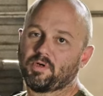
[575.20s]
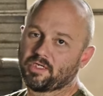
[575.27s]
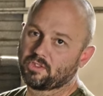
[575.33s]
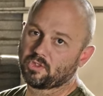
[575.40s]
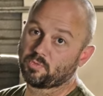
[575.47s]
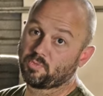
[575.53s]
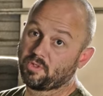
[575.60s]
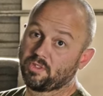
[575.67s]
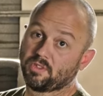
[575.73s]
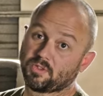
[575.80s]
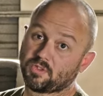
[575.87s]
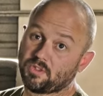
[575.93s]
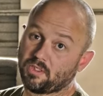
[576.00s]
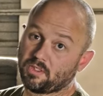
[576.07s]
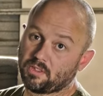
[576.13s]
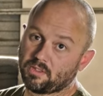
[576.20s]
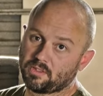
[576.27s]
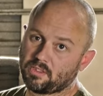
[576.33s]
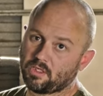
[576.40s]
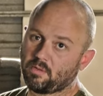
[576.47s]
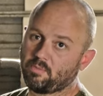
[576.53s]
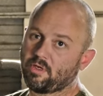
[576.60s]
by just putting a stick in the
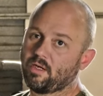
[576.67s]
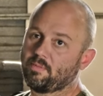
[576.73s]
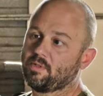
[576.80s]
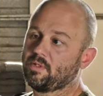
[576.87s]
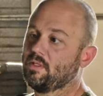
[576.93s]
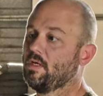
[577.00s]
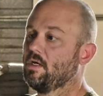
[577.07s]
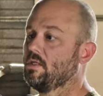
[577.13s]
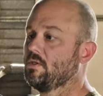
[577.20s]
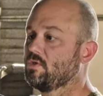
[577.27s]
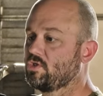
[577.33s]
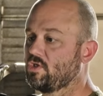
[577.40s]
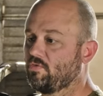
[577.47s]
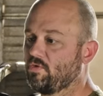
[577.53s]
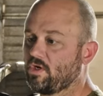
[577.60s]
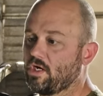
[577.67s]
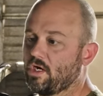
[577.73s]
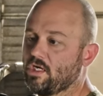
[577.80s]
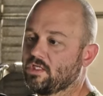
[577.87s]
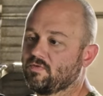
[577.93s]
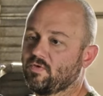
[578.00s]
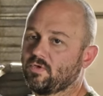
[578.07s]
tailpipe. And there's different
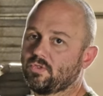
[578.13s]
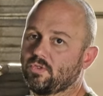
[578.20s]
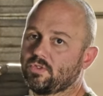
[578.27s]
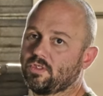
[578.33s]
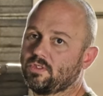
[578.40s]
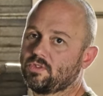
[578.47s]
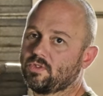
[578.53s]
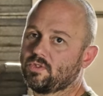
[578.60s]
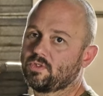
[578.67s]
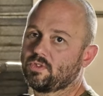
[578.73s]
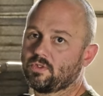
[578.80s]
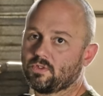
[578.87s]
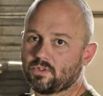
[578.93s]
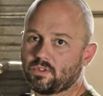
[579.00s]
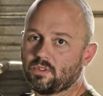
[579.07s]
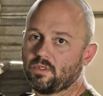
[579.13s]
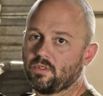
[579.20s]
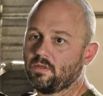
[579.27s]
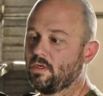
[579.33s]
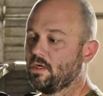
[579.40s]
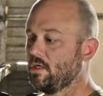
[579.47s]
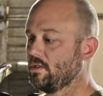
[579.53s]
kinds of O2 sensors. There's
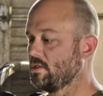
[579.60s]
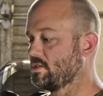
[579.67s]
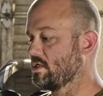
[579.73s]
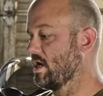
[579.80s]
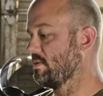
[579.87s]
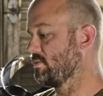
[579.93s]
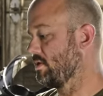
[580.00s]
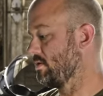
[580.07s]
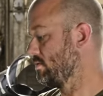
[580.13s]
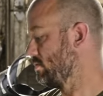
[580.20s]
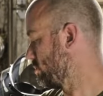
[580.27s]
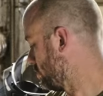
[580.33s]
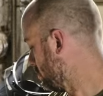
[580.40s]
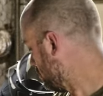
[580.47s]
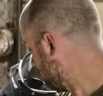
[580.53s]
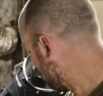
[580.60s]
the type that screw